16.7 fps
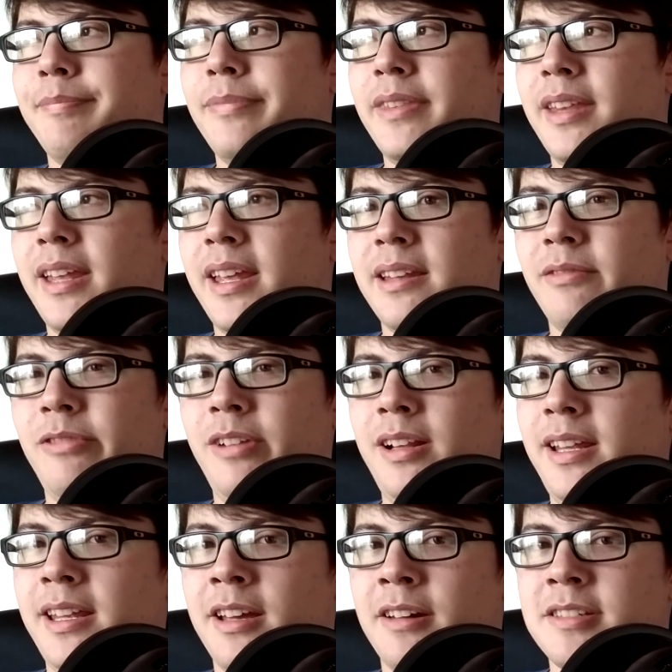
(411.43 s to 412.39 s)
It
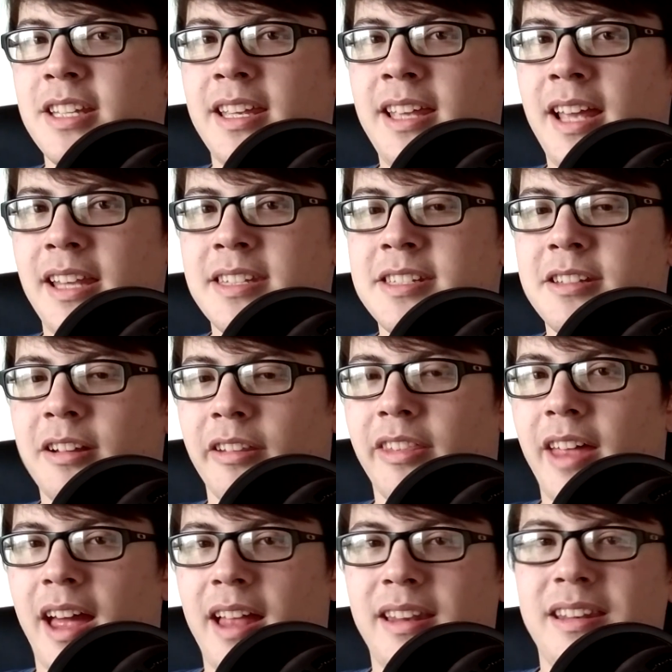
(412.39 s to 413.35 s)
really goes against all
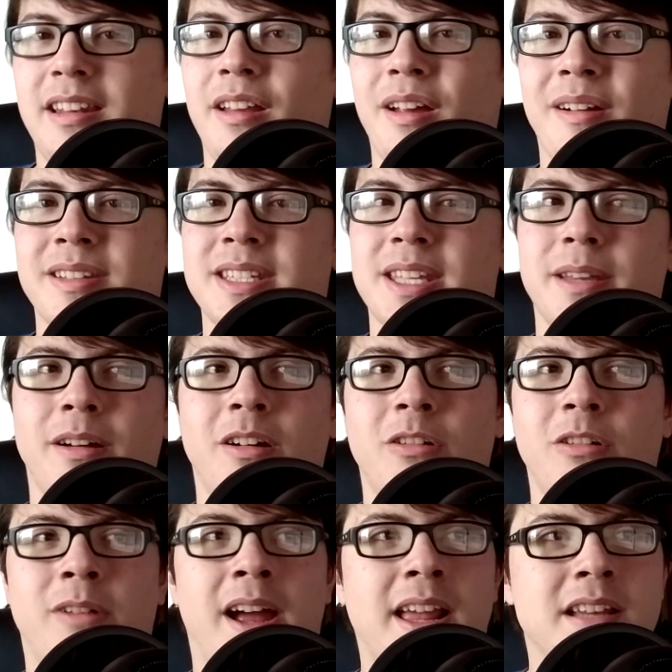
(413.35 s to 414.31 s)
that. And I'd say, oh,
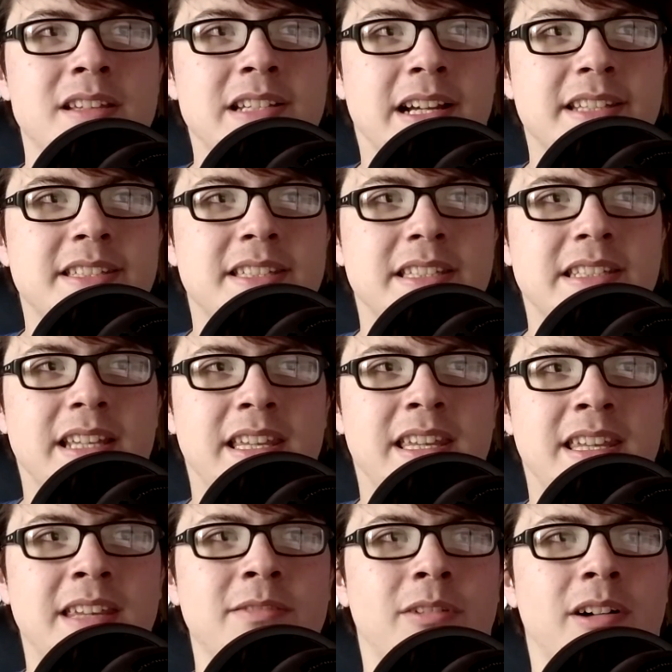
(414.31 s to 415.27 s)
Rian Johnson's like,
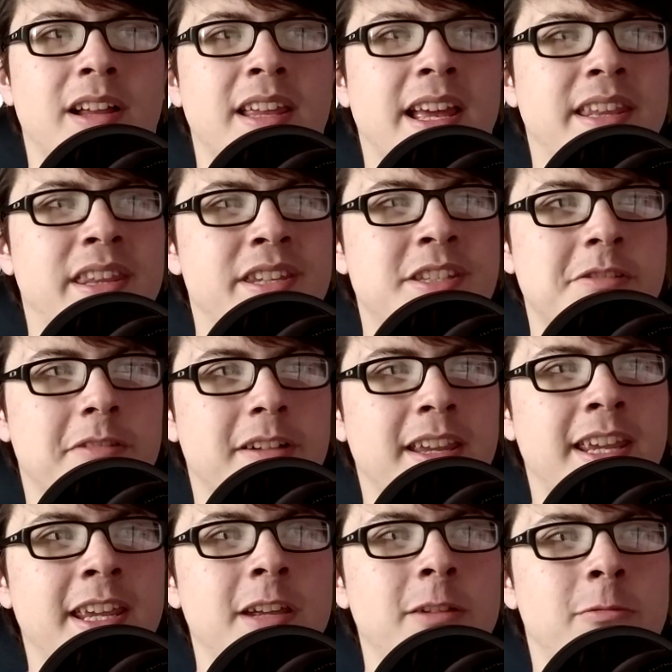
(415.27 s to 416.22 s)
he had the story
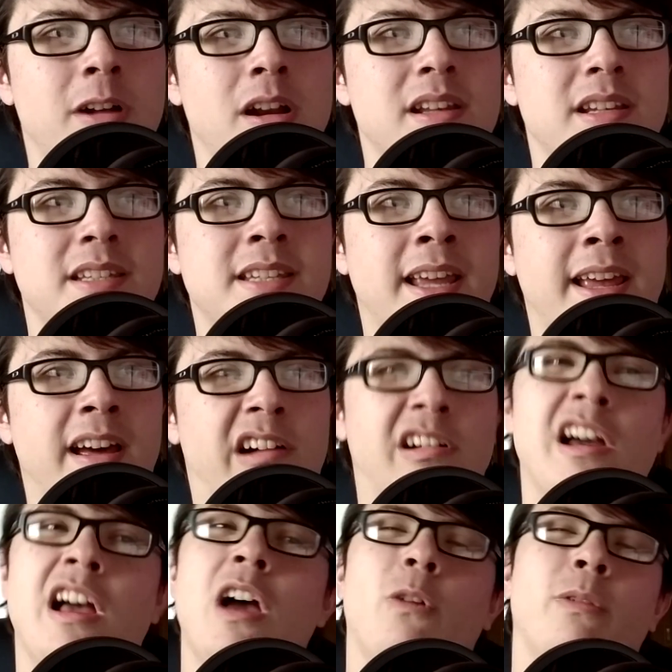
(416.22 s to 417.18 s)
he wanted to tell.
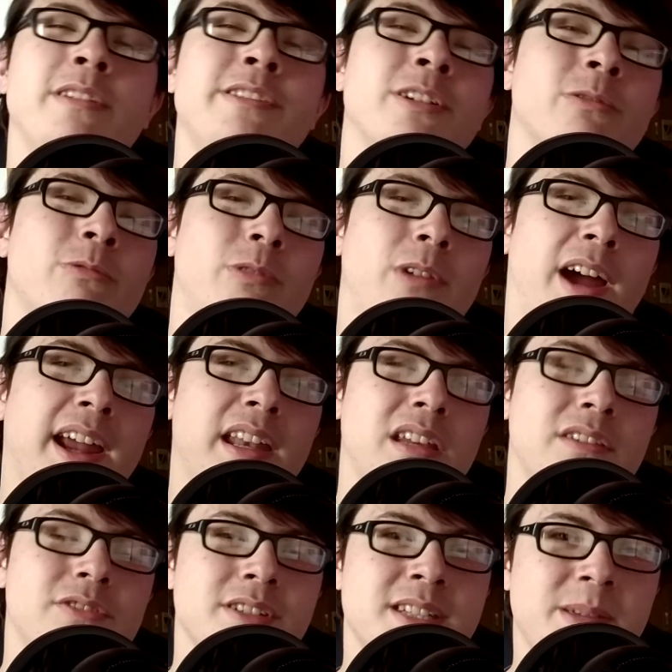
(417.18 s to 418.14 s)
When you're writing
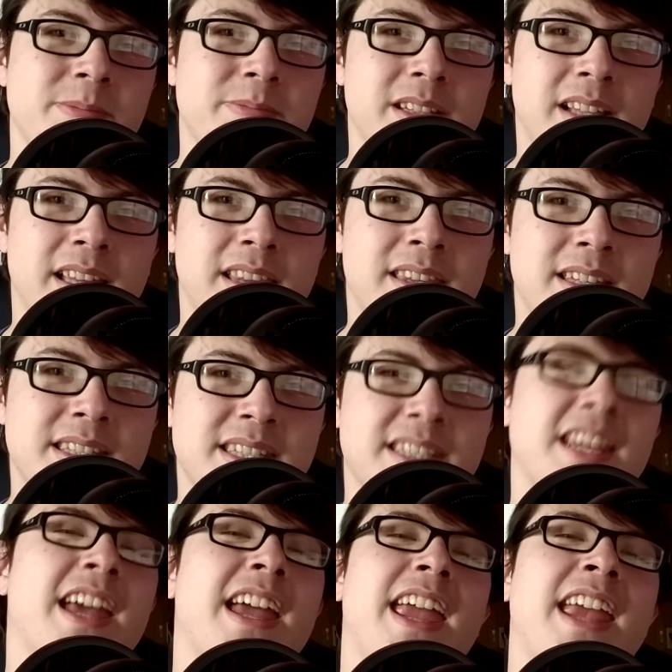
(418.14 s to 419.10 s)
for something like this,
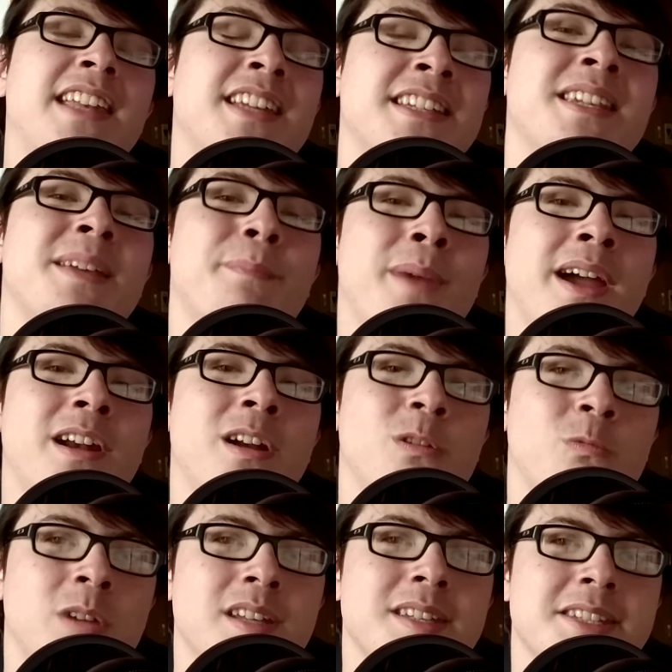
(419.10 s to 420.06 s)
it doesn't matter
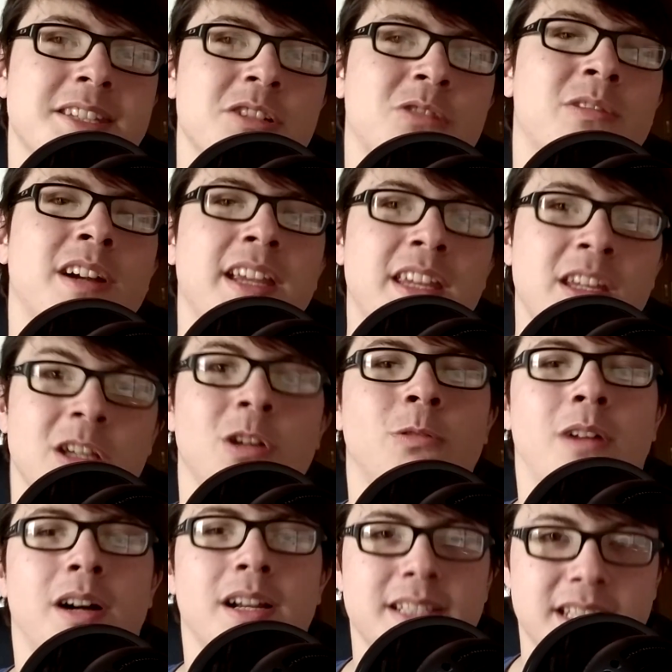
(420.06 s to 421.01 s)
what story you want to